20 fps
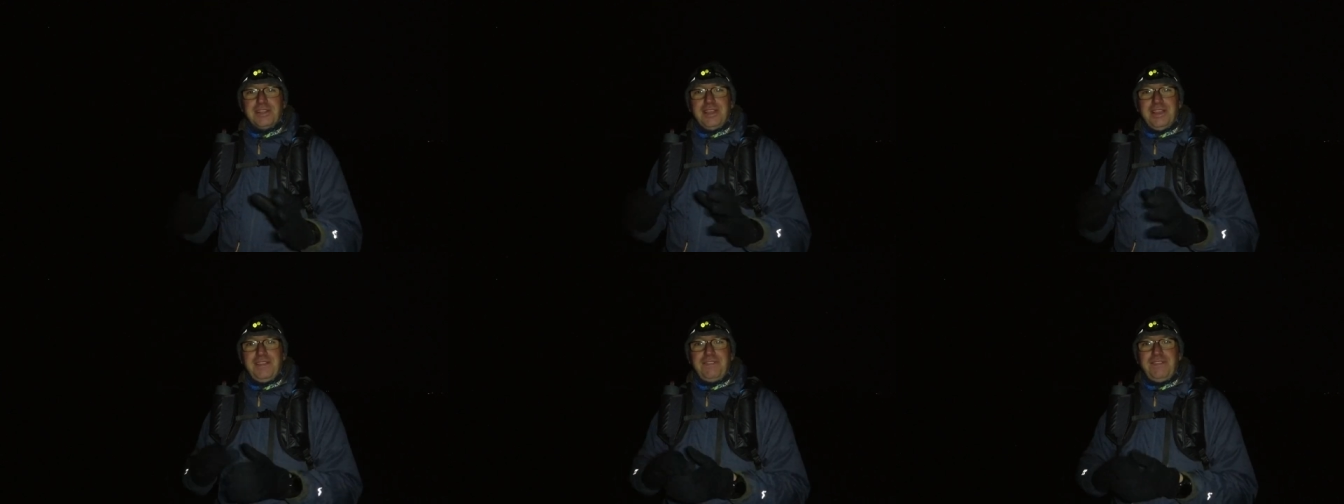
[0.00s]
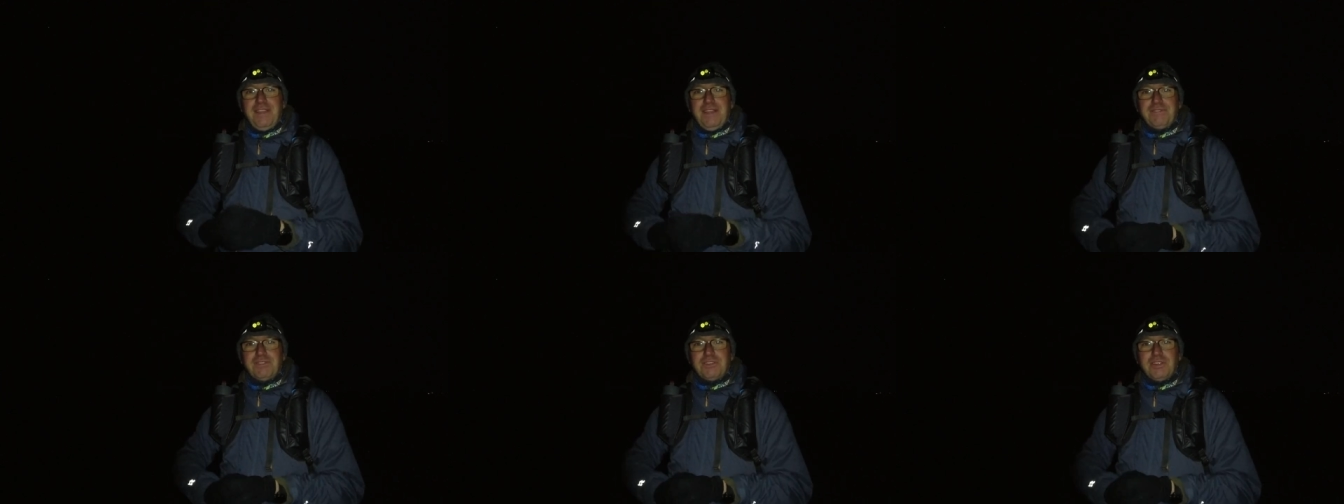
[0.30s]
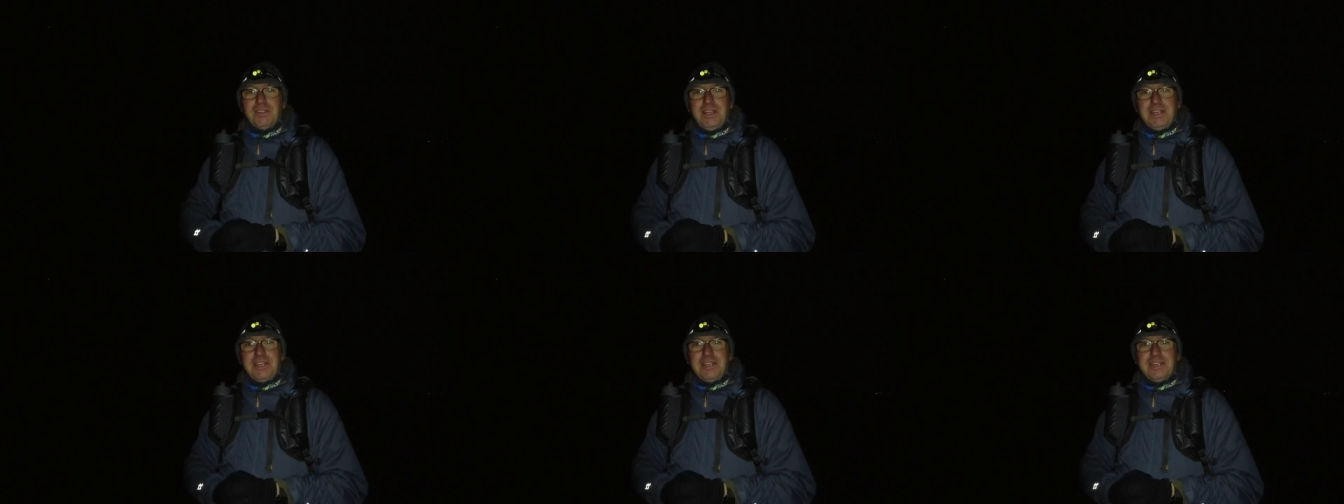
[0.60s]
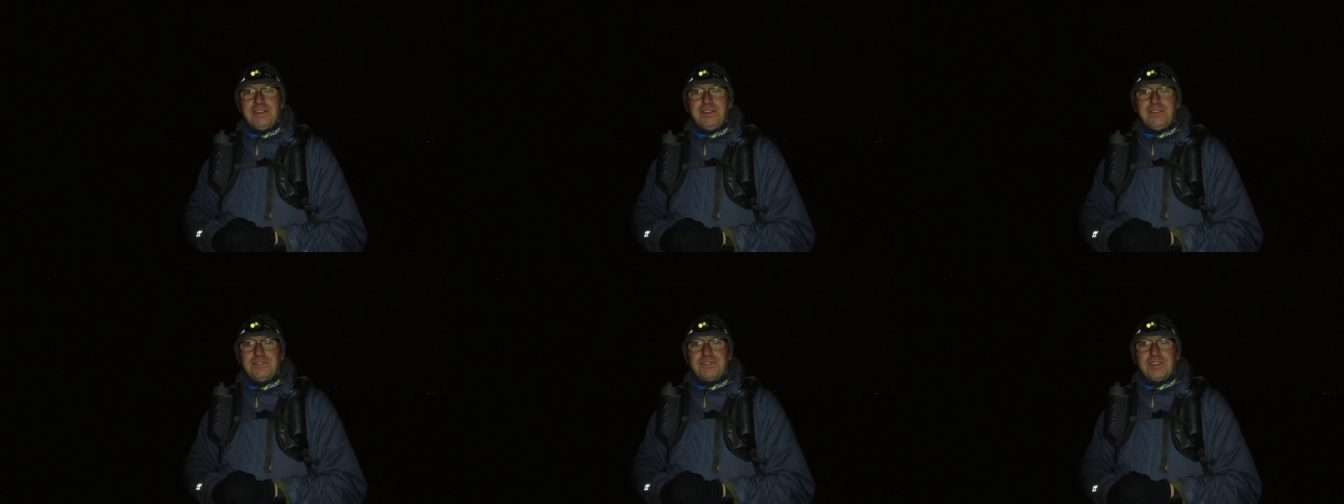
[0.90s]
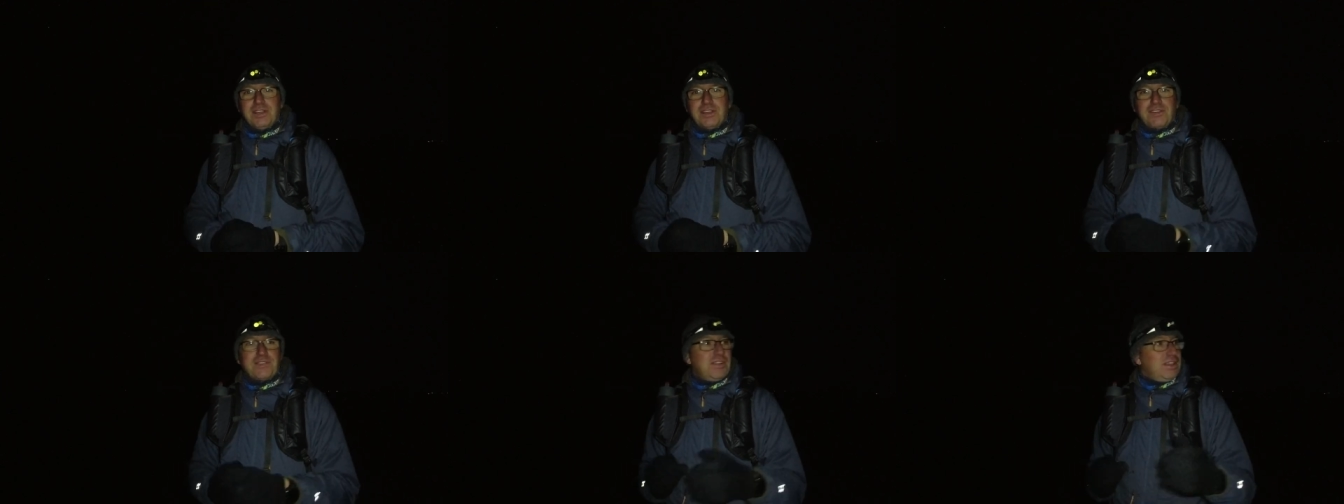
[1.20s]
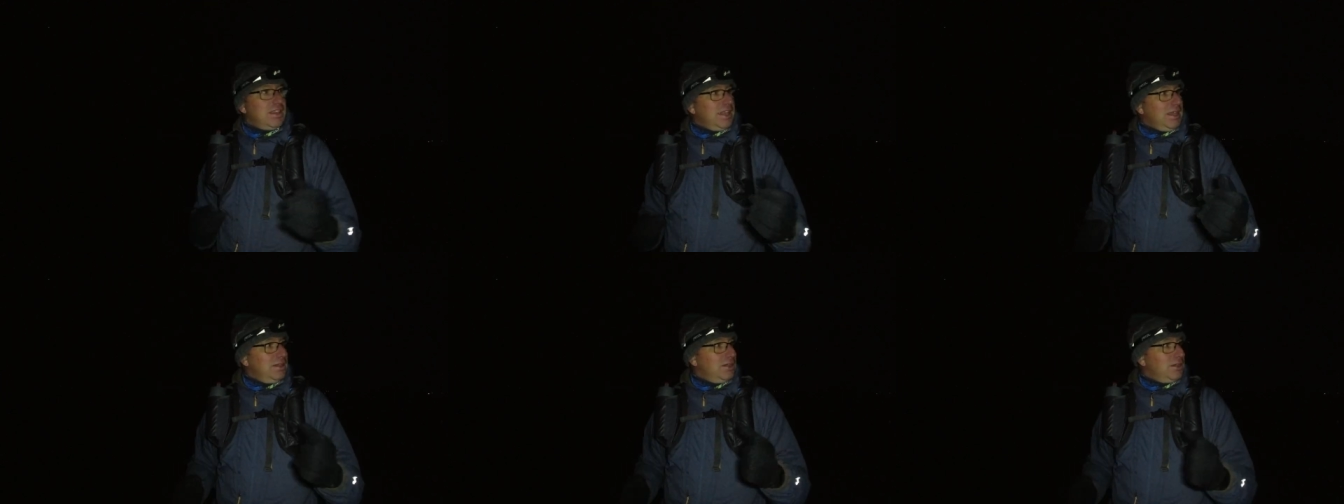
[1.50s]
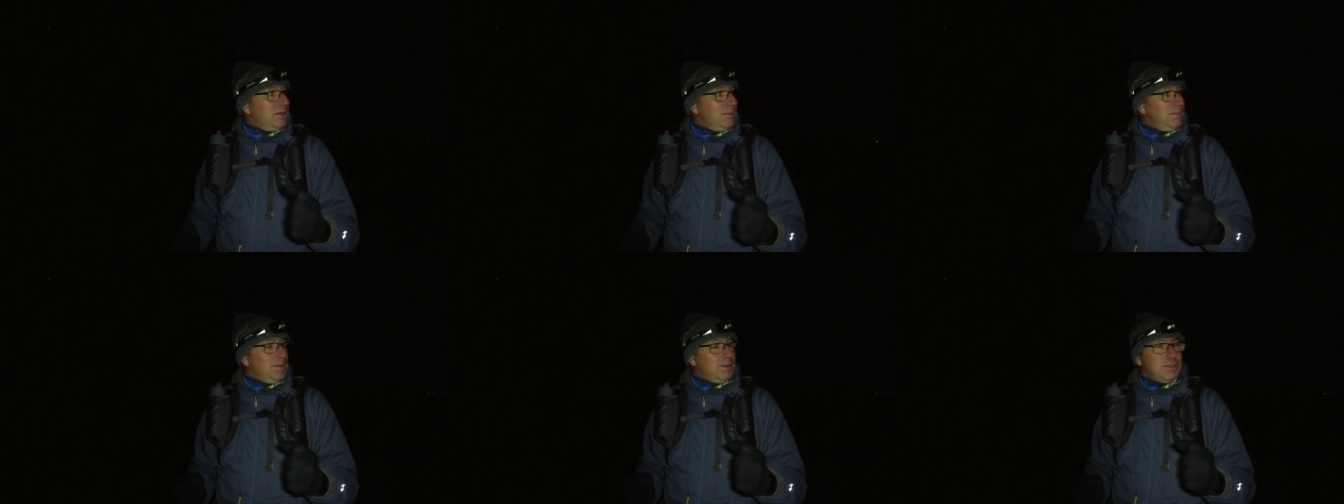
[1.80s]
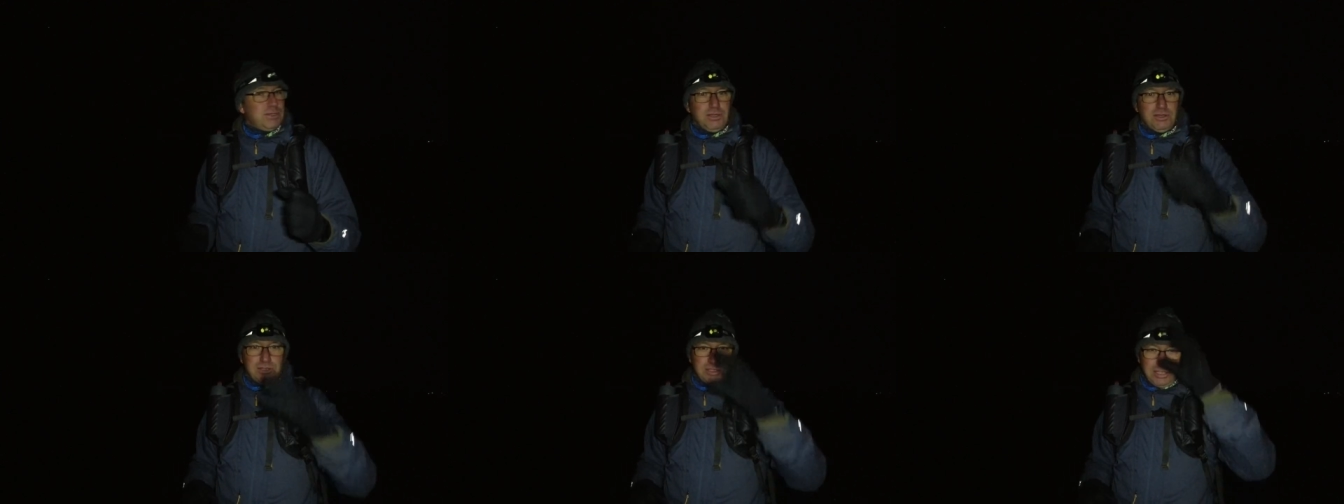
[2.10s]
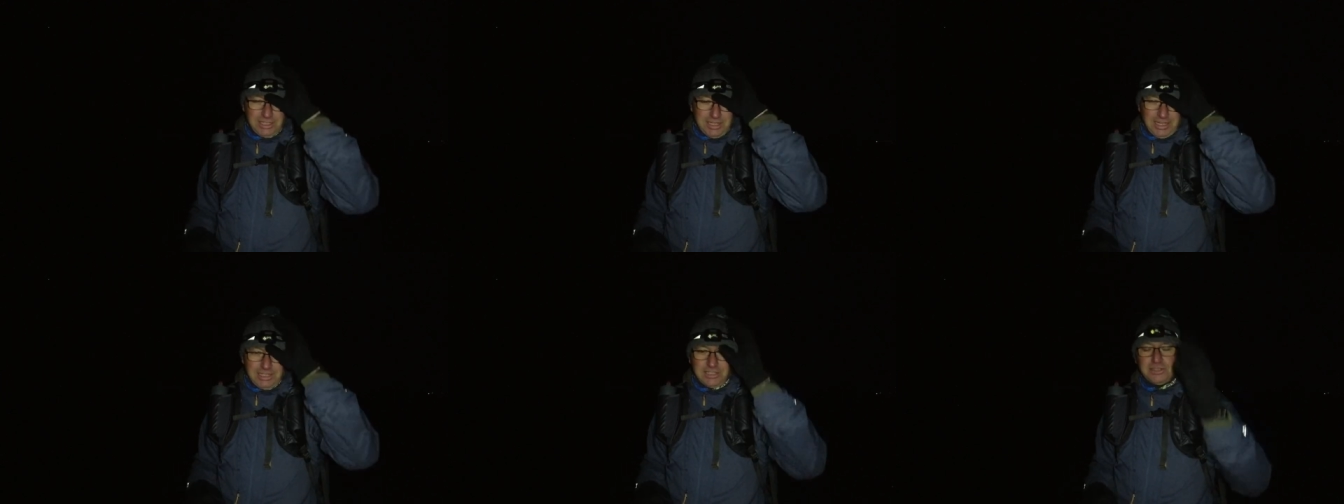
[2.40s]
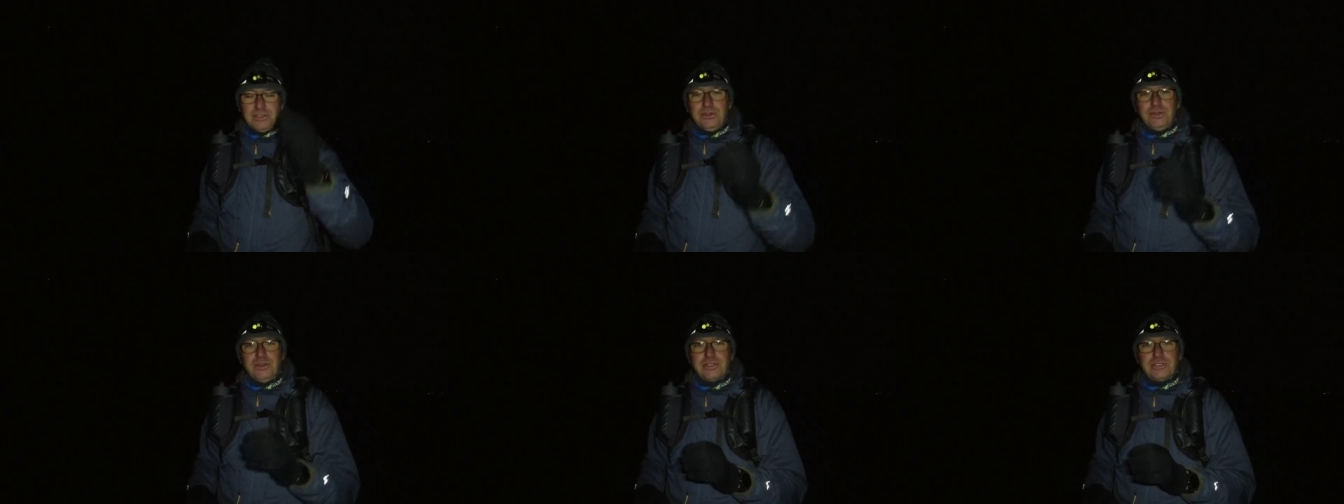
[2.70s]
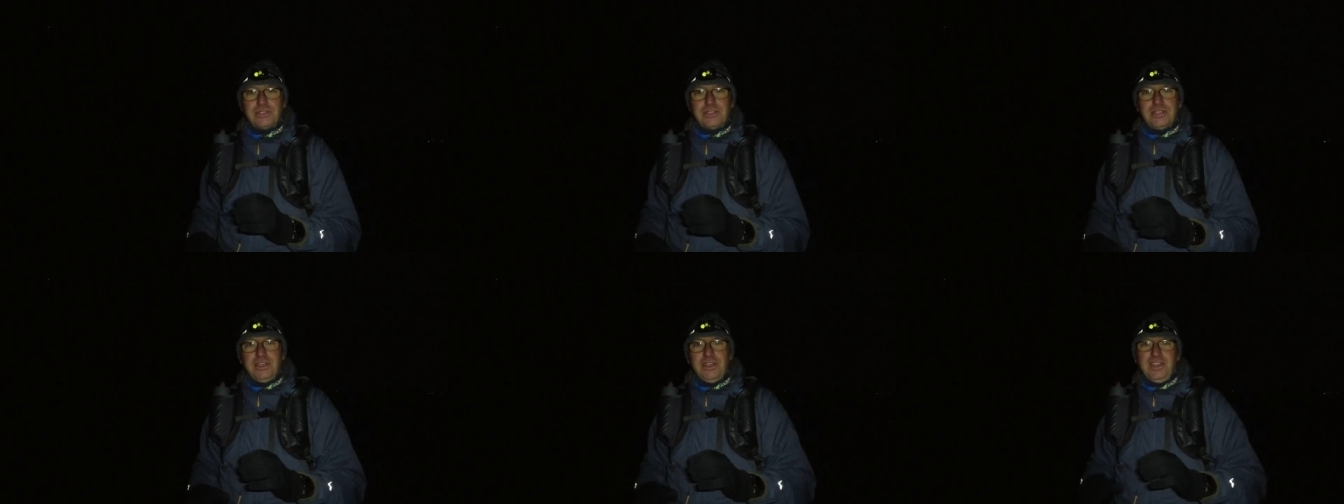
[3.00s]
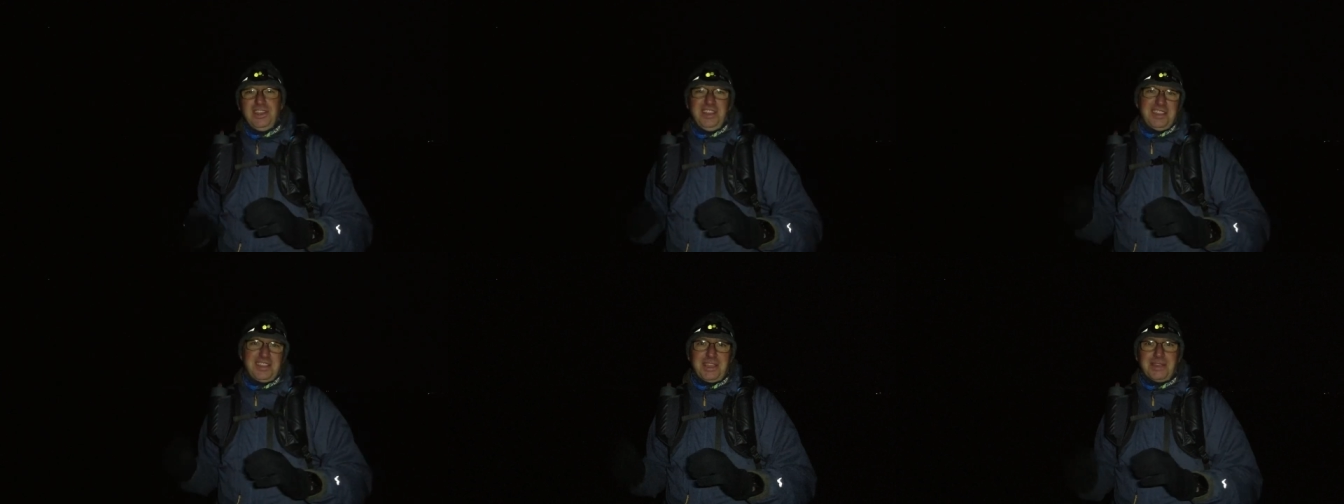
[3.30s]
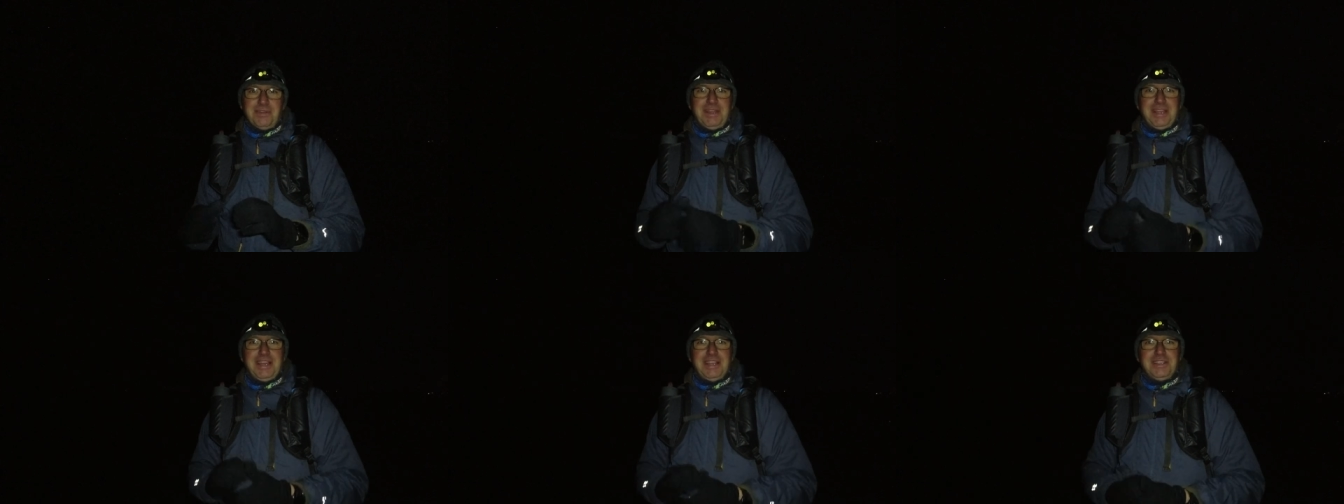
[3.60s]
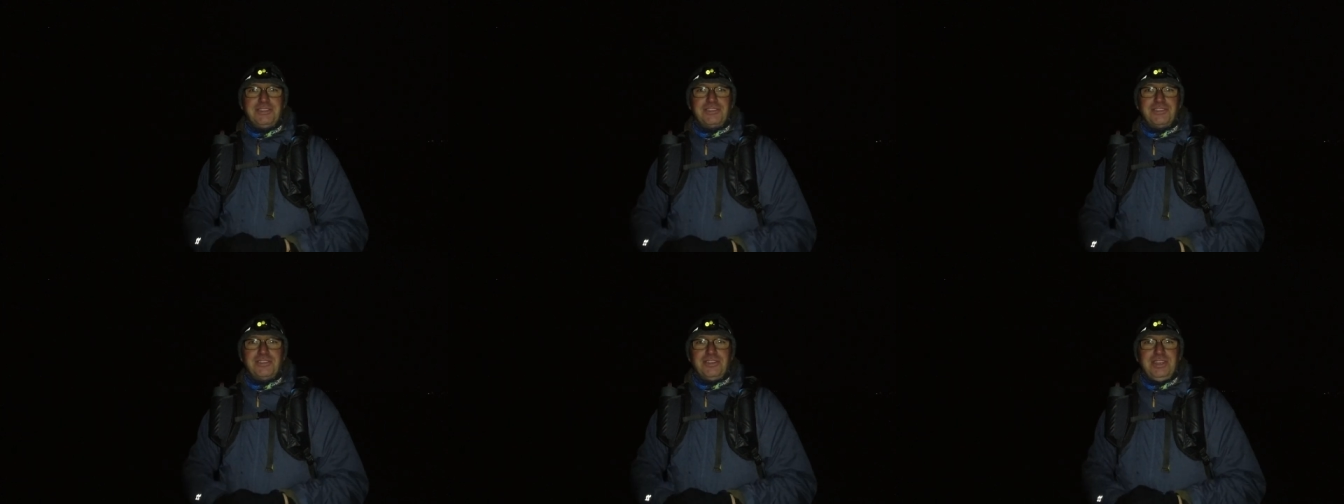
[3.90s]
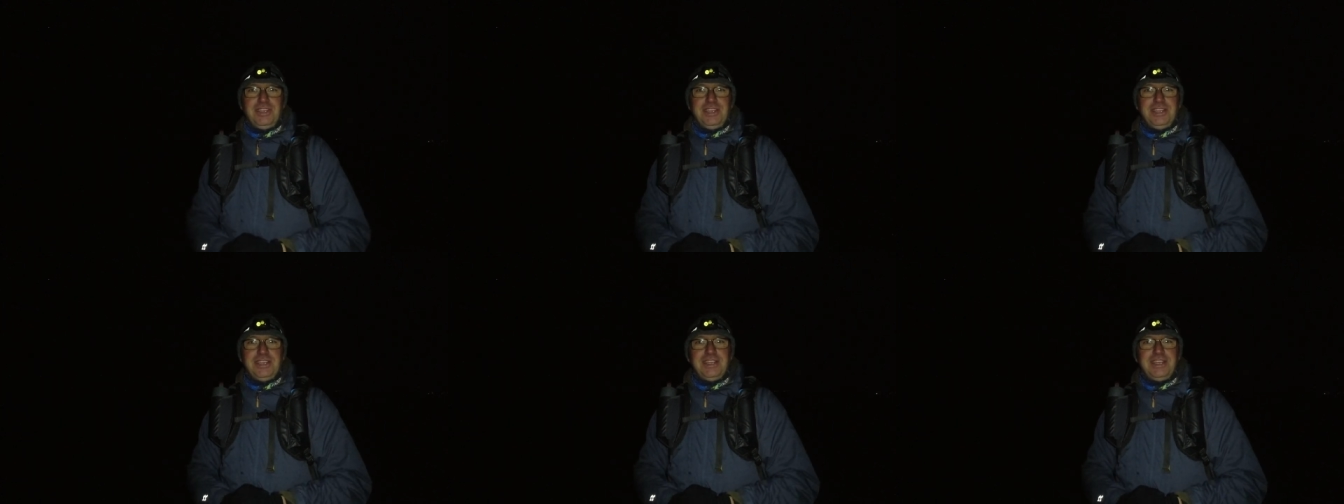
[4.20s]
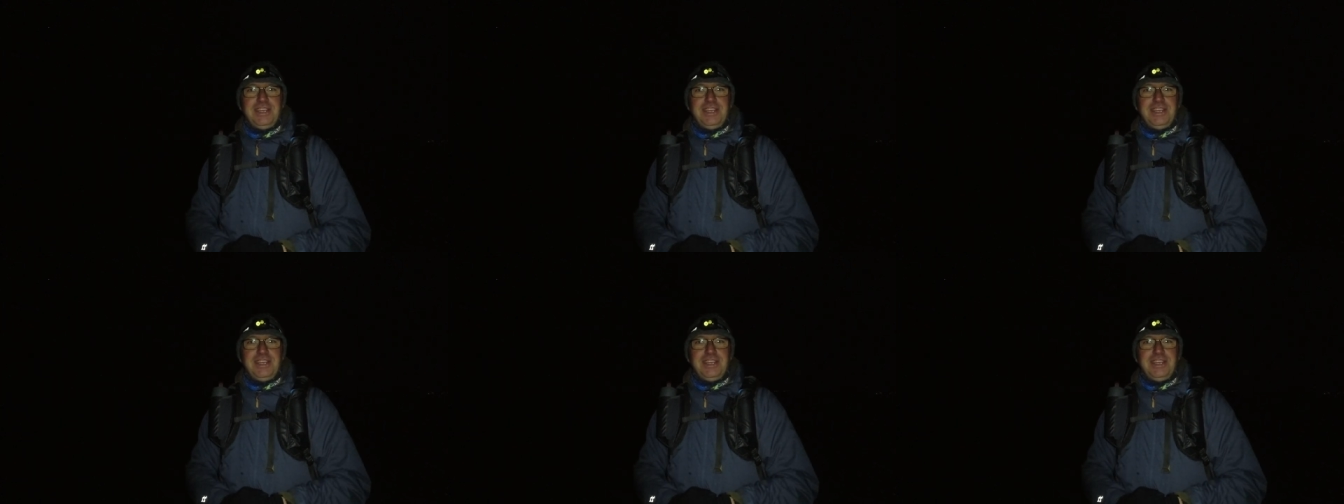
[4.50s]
If you haven't done any night photography, get you a couple of torches, head torch, go out and try it.